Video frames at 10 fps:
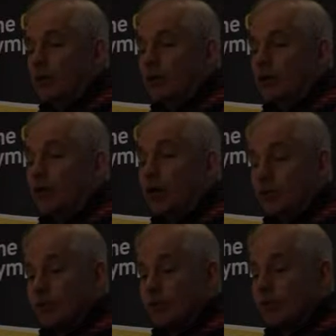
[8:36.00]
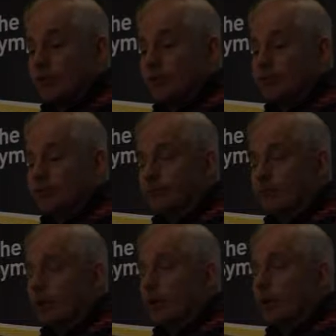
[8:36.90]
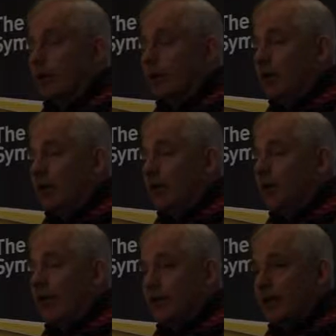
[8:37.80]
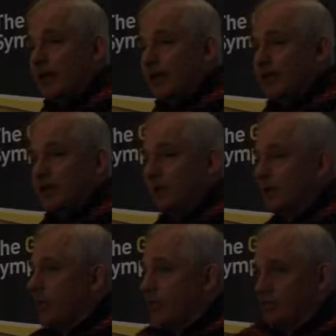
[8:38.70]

was that goldsmiths, who were backyard tinkerers